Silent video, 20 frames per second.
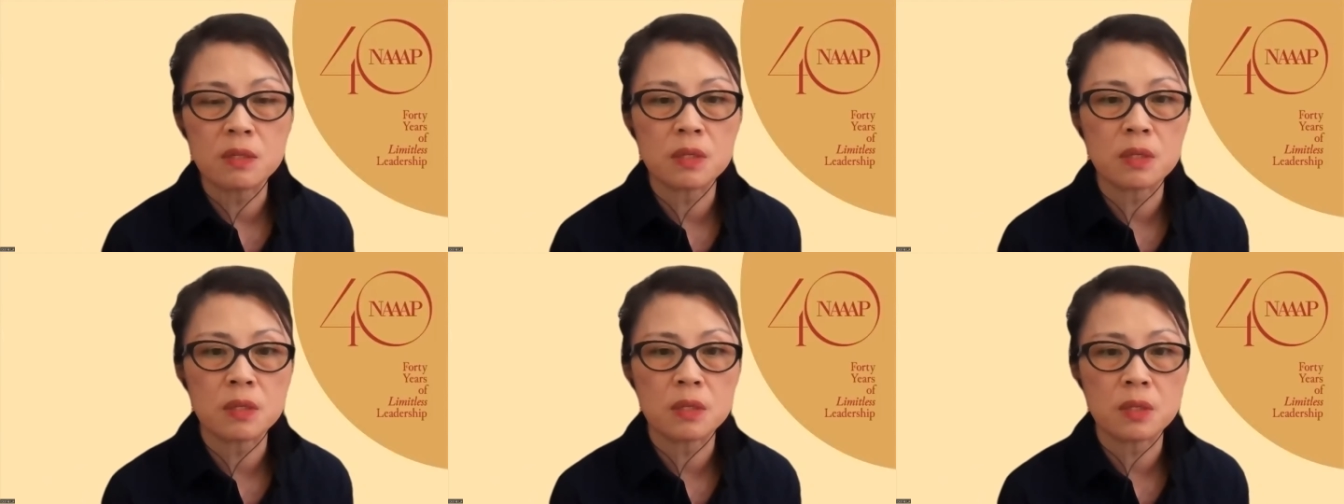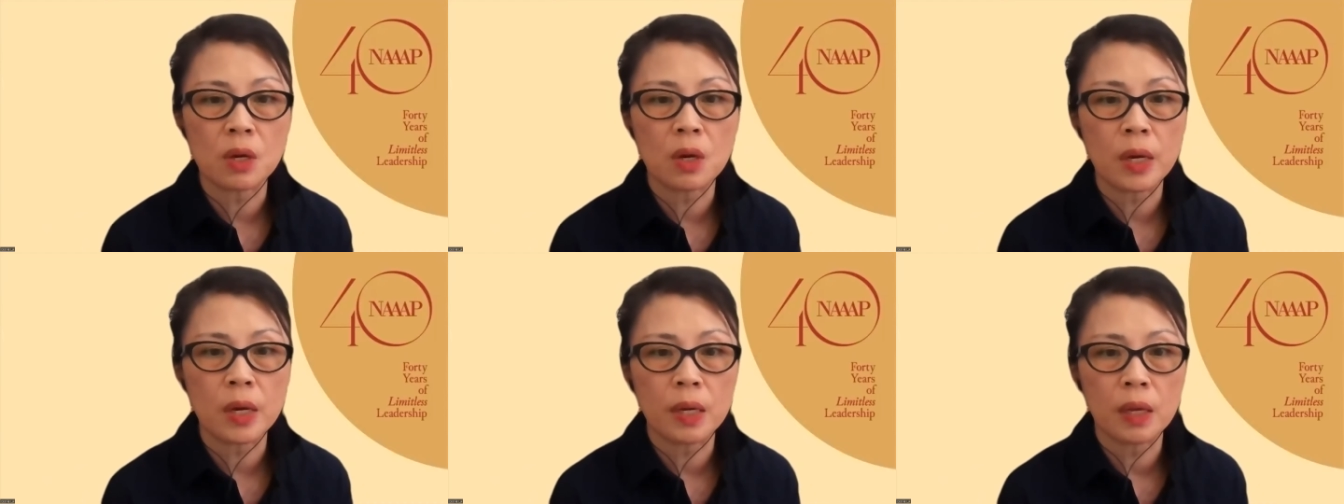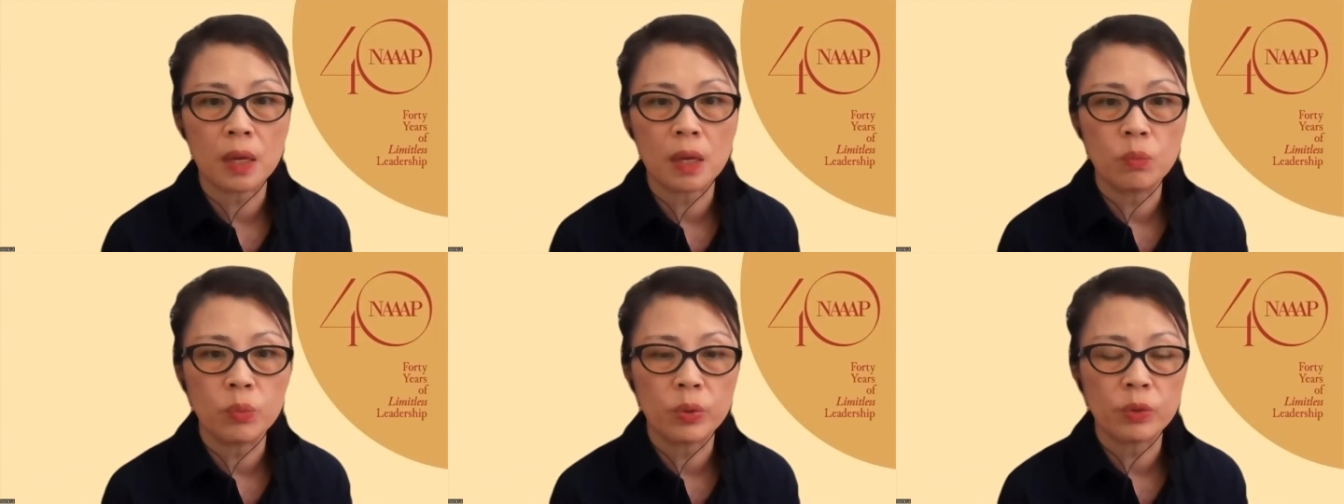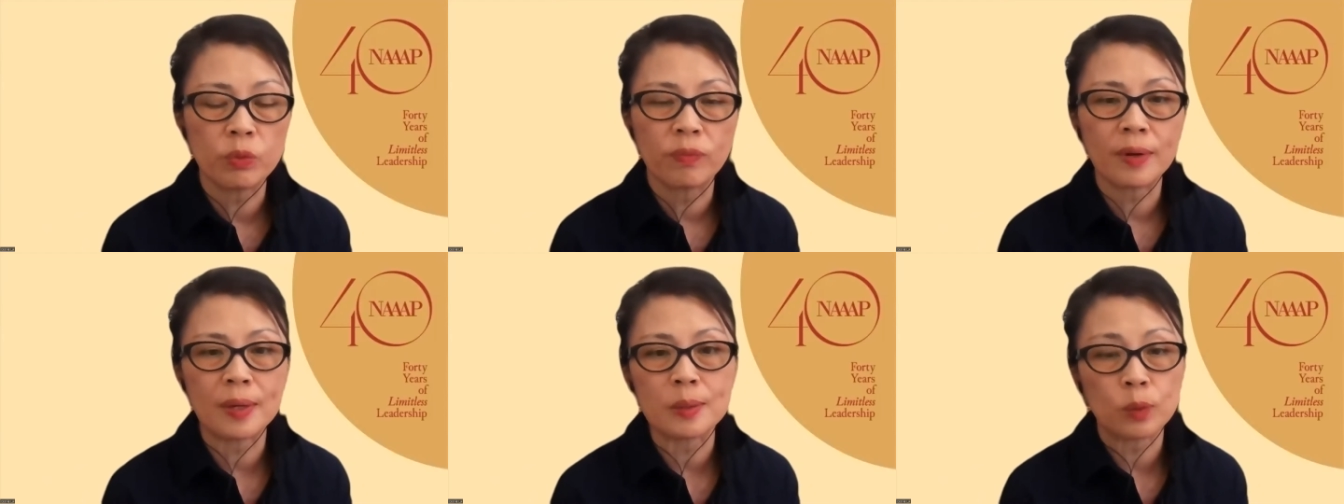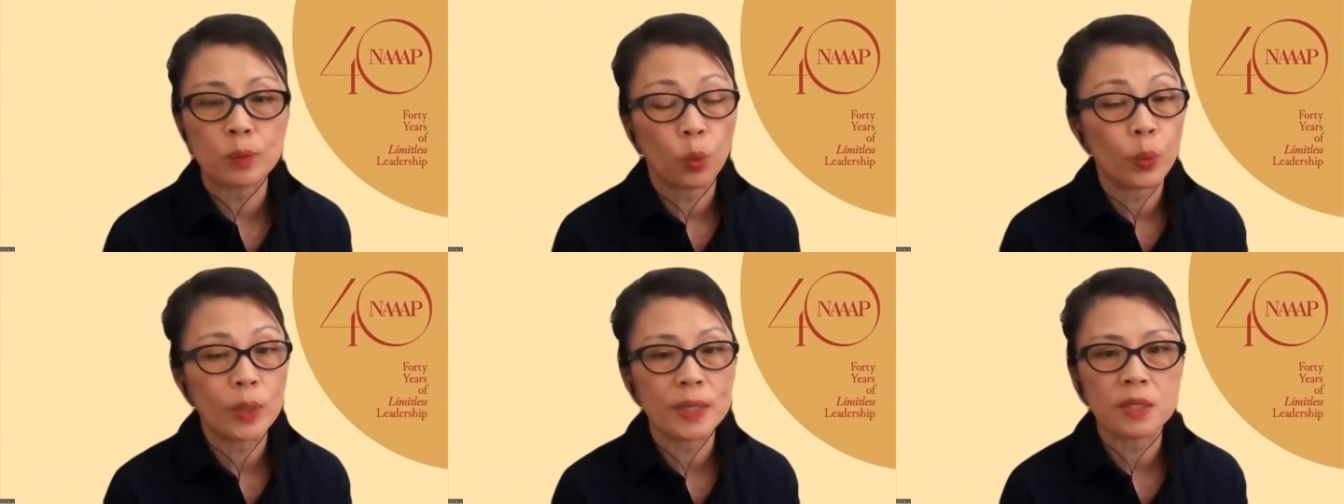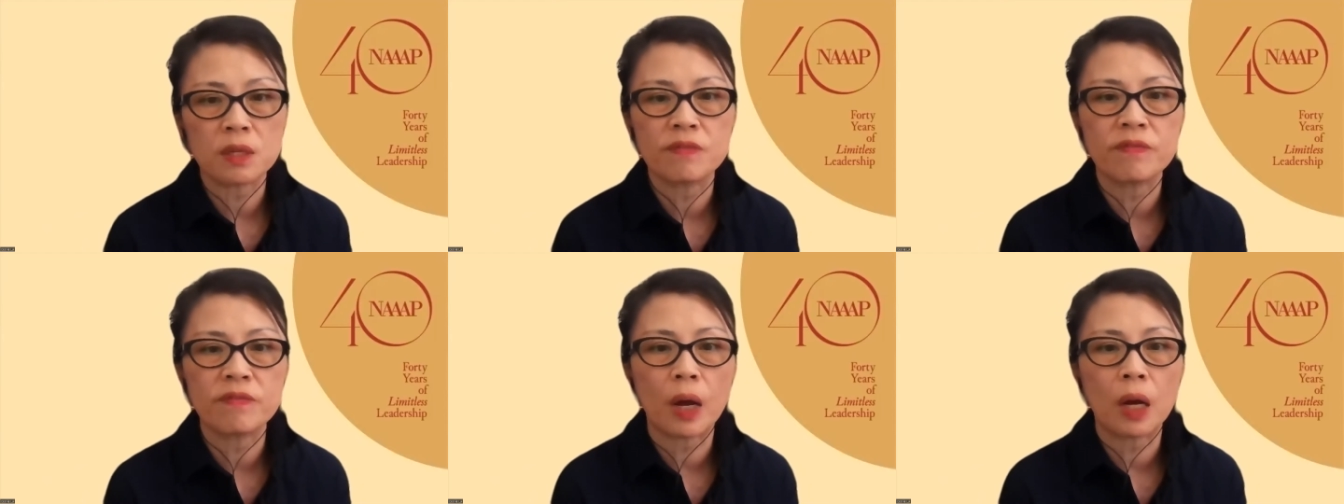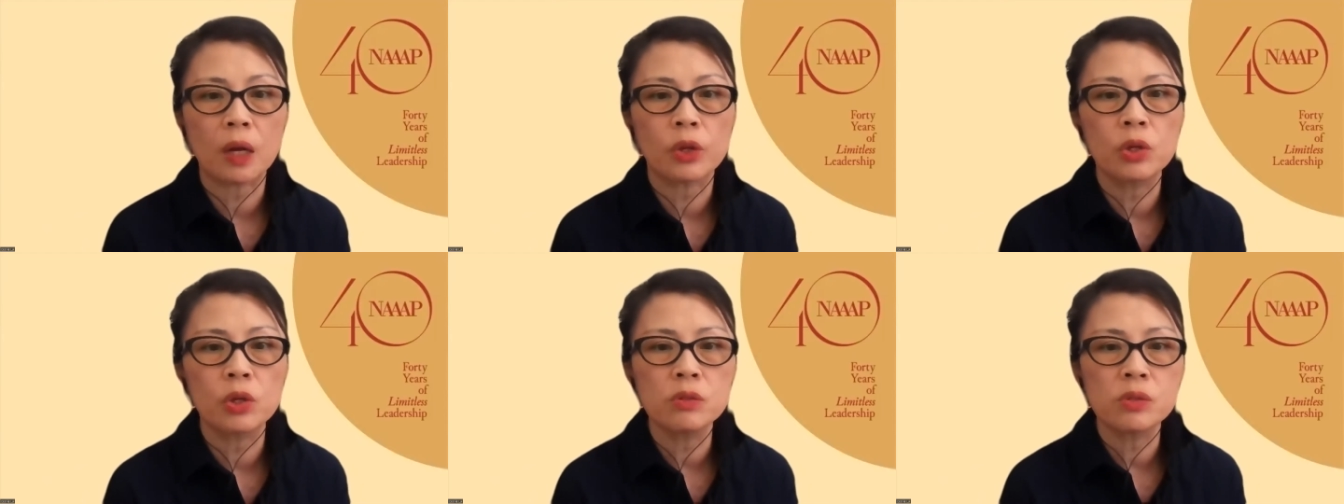society with Western
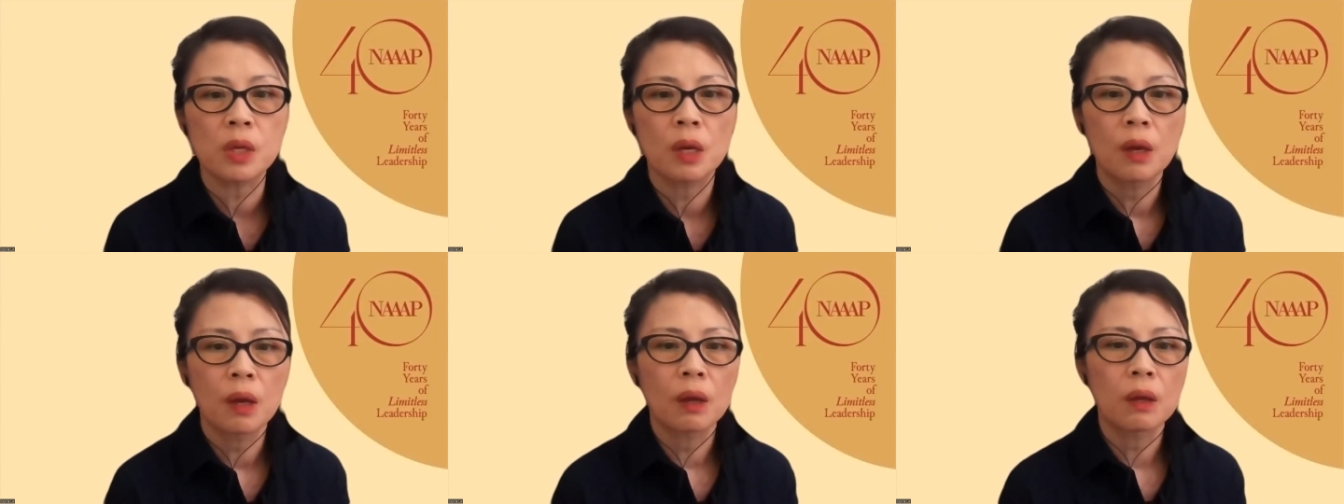values,